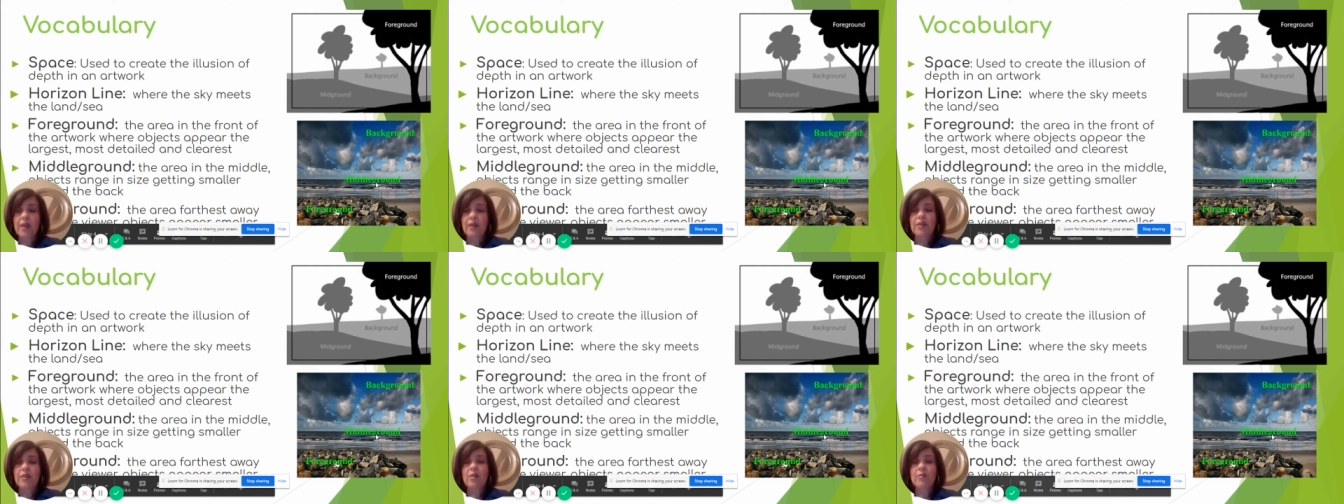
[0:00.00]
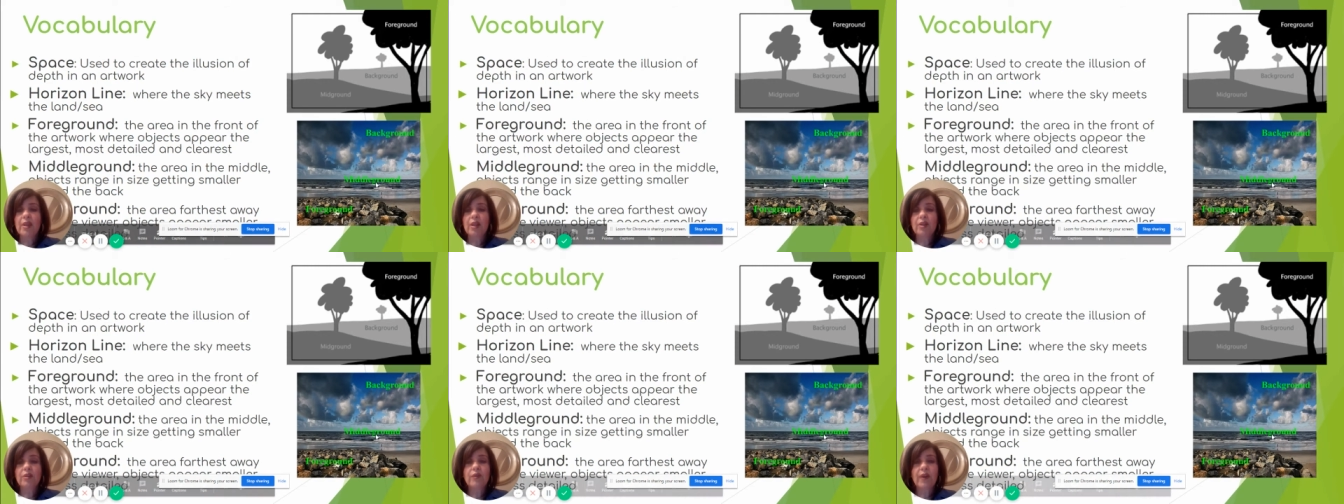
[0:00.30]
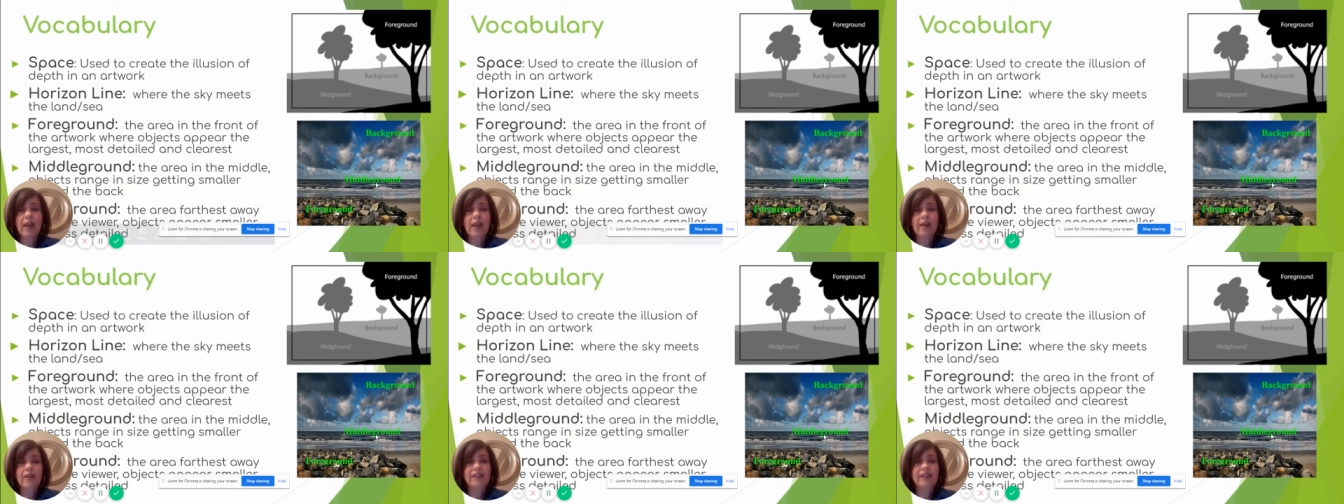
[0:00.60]
The middle
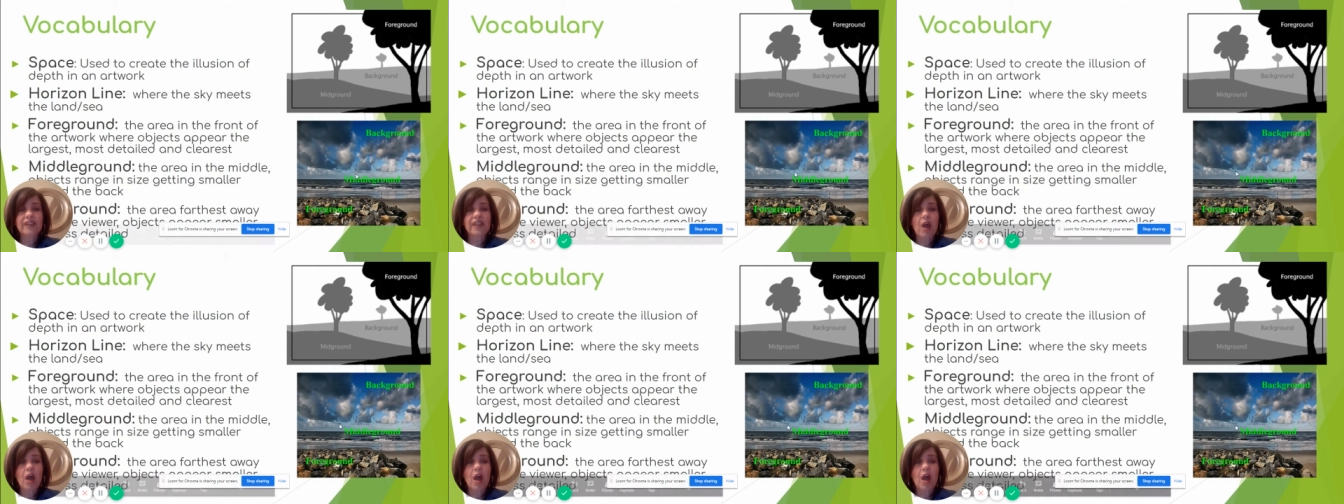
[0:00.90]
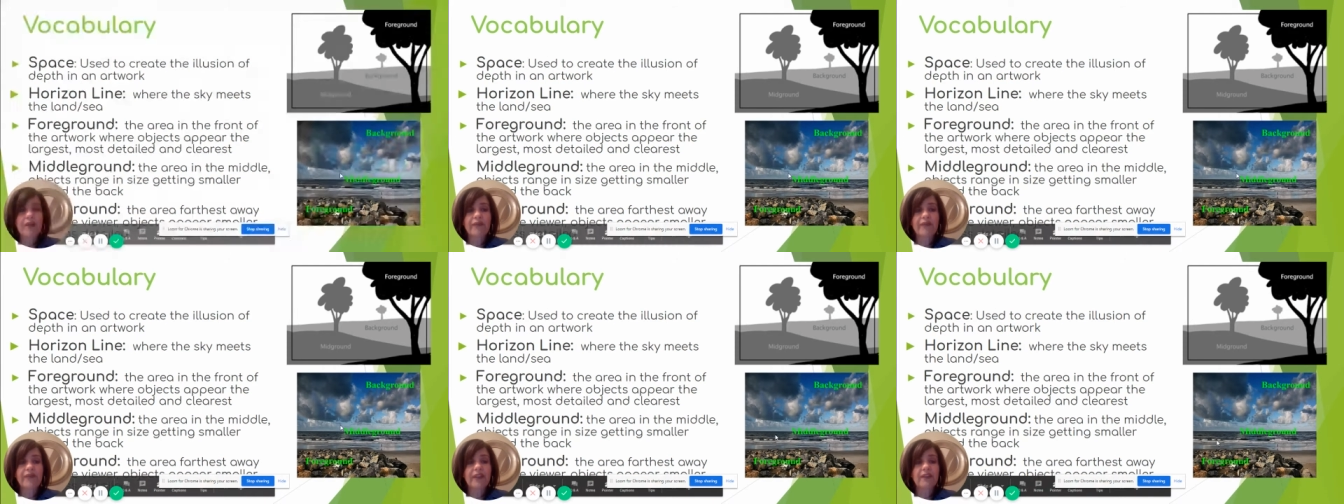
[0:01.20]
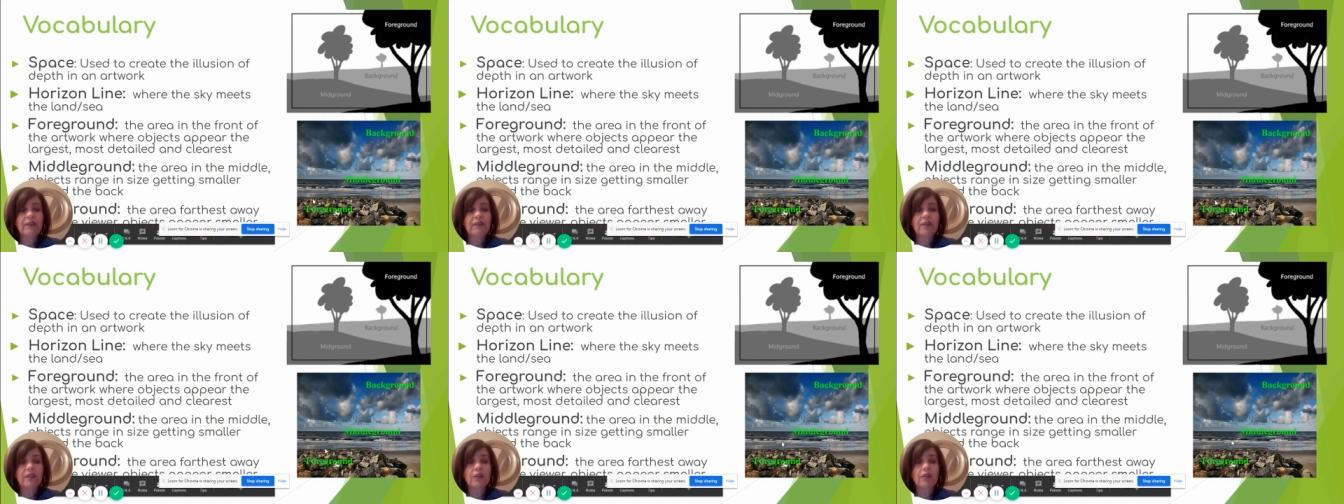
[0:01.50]
ground is
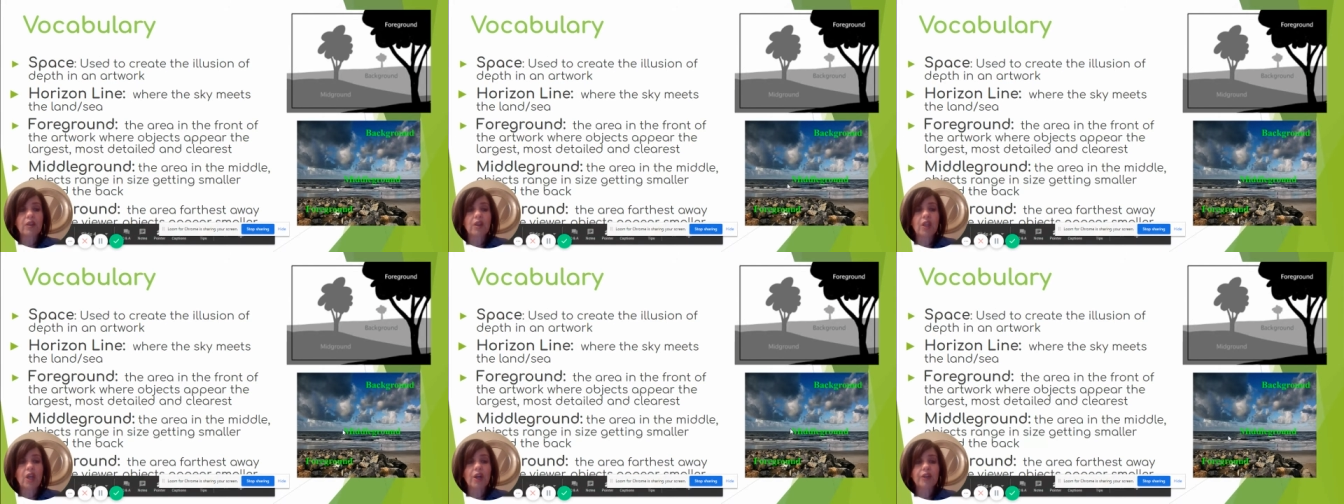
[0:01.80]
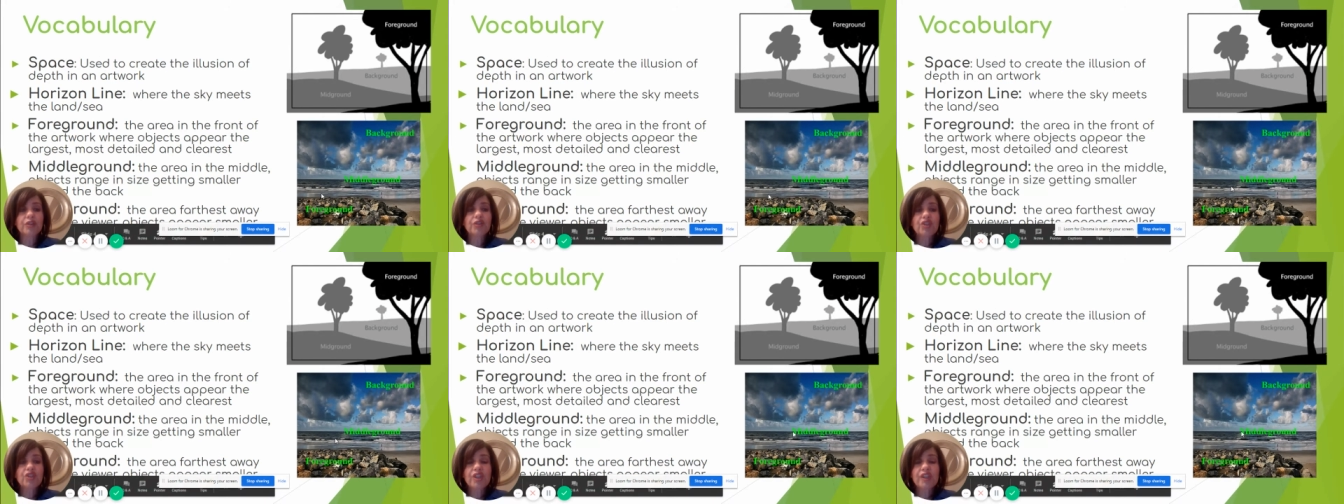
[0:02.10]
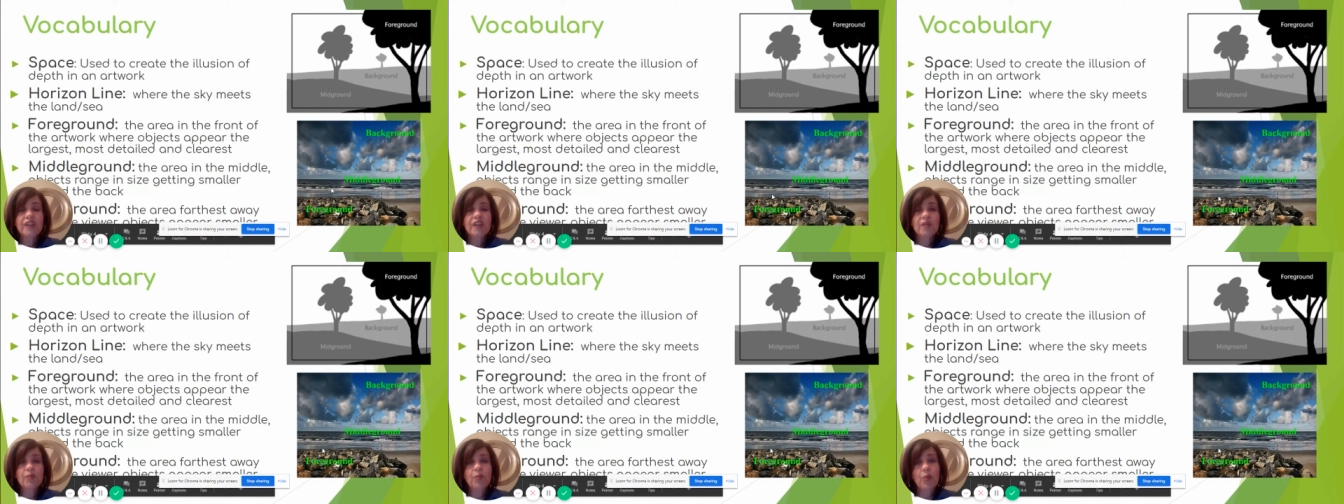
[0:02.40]
often the
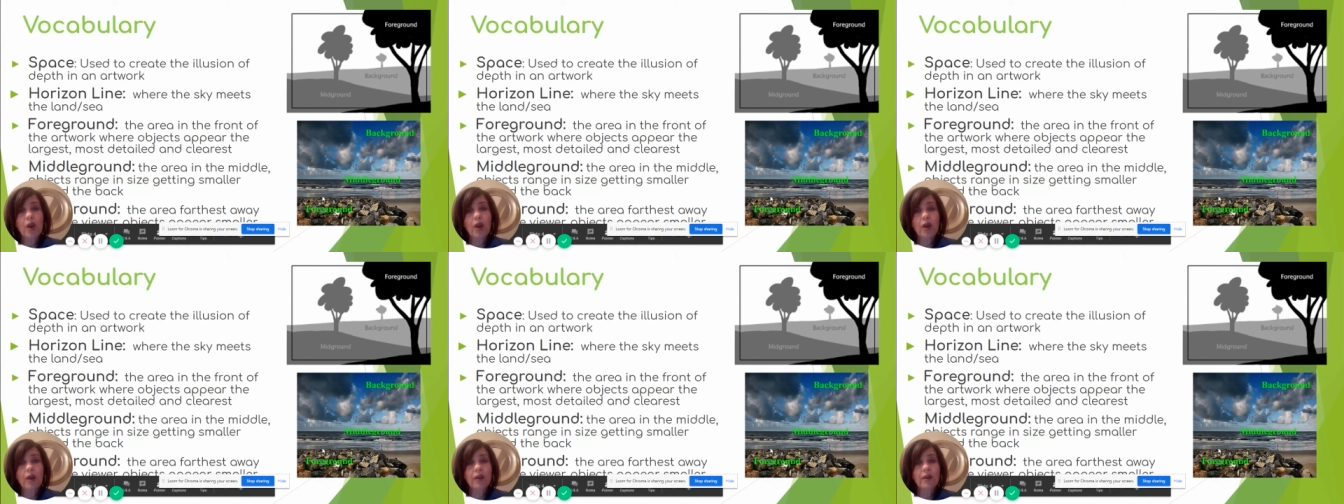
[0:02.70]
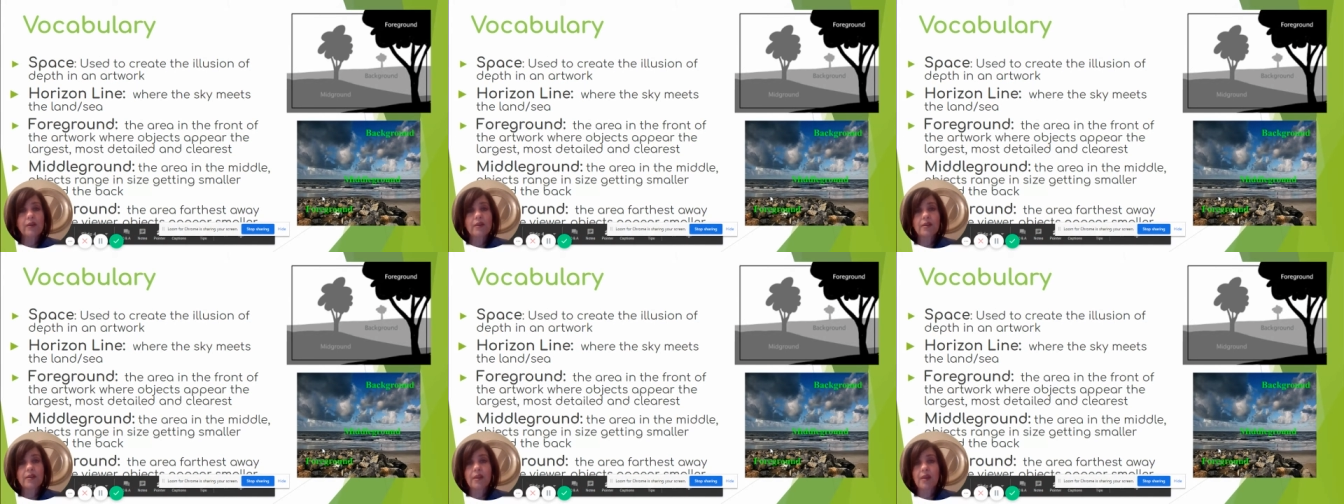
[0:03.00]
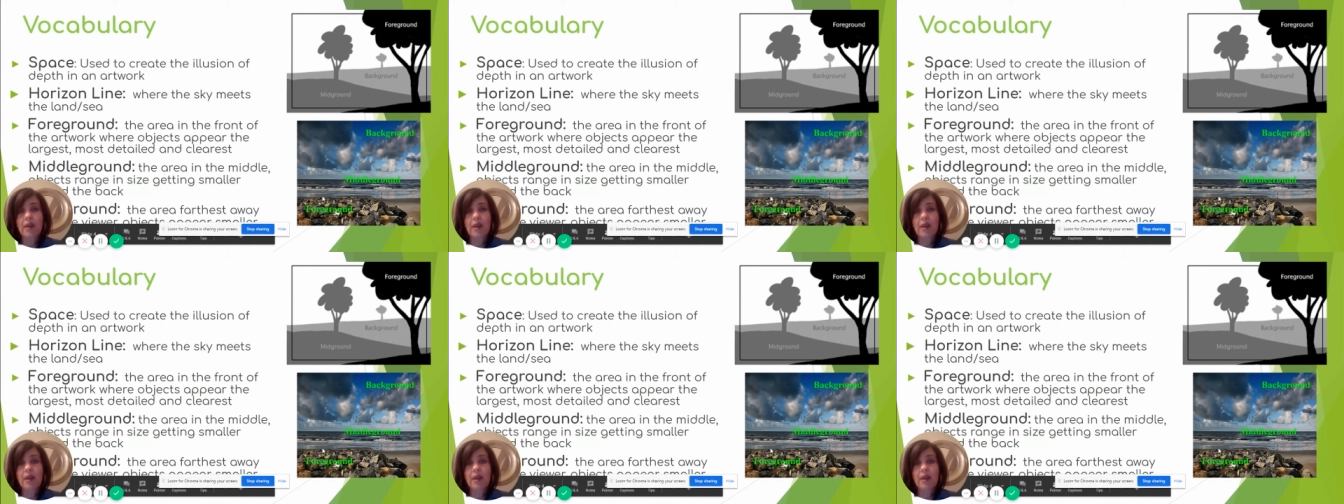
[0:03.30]
largest part